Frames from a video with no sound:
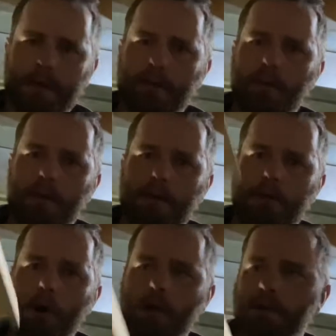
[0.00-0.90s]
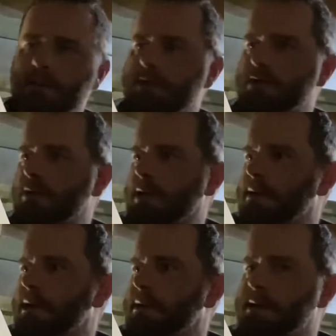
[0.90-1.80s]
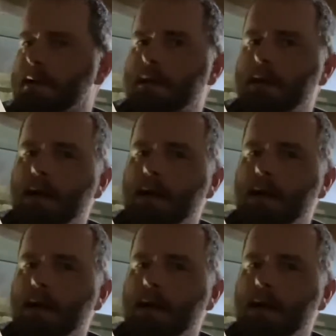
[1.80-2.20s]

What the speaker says: the way a log is constructed inside.